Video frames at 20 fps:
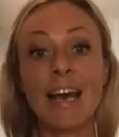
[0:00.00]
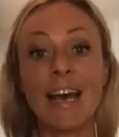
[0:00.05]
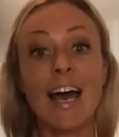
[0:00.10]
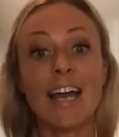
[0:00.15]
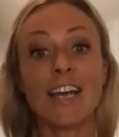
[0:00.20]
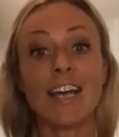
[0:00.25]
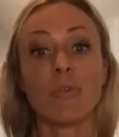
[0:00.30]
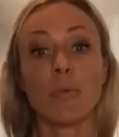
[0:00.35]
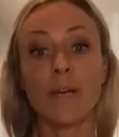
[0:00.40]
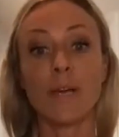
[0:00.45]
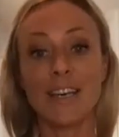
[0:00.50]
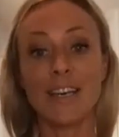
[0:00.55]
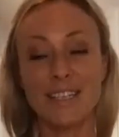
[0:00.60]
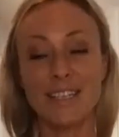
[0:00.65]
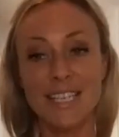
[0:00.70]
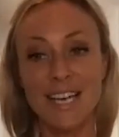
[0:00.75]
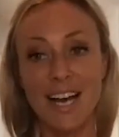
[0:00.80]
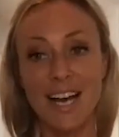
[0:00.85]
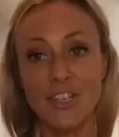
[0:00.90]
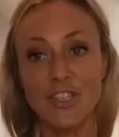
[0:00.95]
And if we can
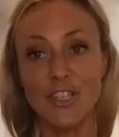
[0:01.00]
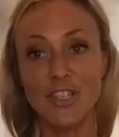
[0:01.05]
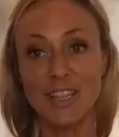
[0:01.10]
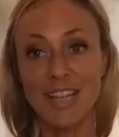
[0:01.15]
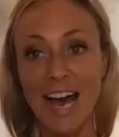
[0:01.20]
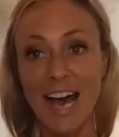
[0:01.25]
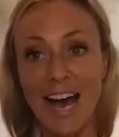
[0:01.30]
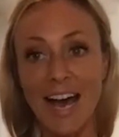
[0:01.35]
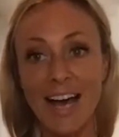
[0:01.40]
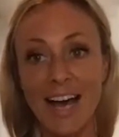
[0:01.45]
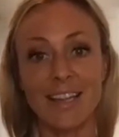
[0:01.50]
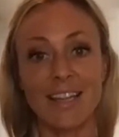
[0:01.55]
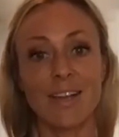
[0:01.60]
touch that,